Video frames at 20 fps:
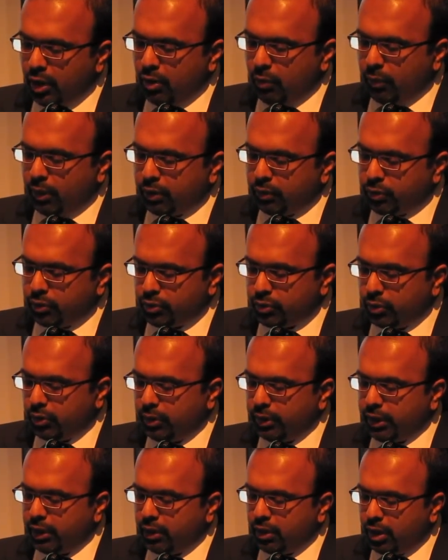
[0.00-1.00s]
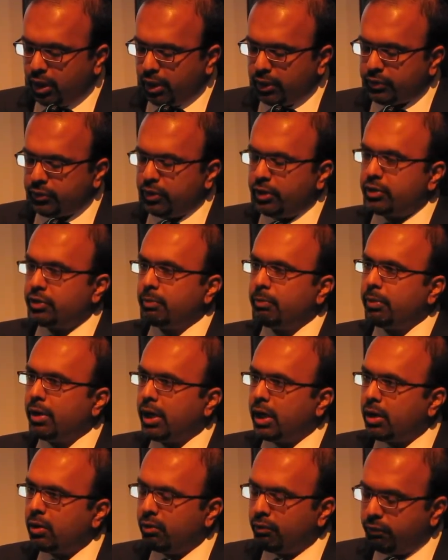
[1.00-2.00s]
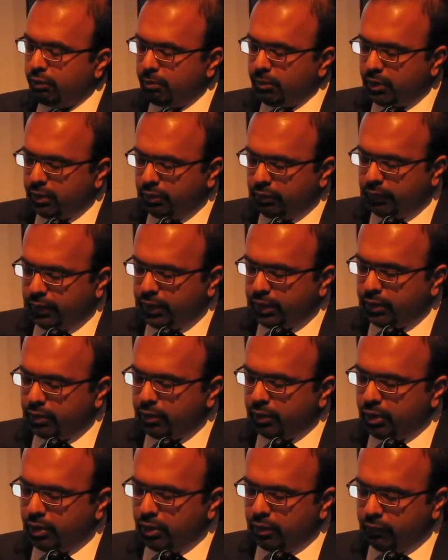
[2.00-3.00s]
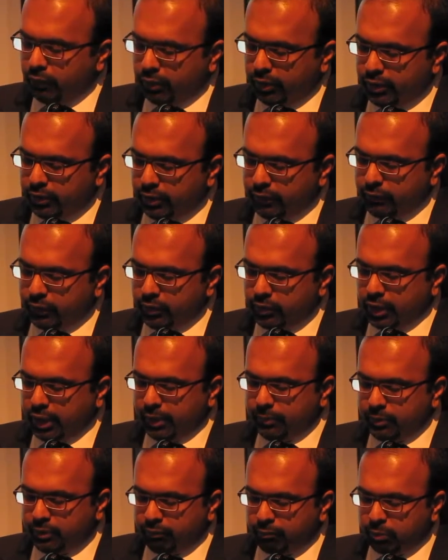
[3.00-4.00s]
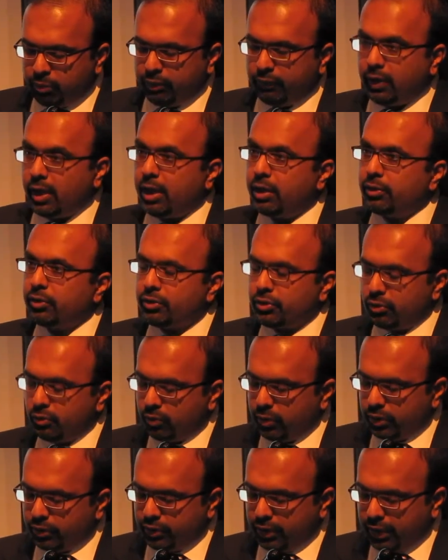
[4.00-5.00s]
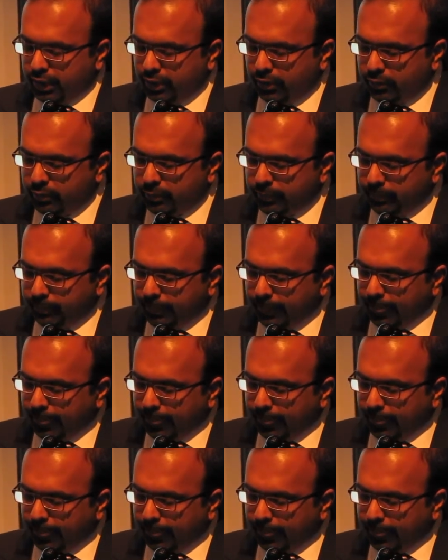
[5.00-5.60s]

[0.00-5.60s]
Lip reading: while controlling costs is a powerful motivator for the different types of providers to work together.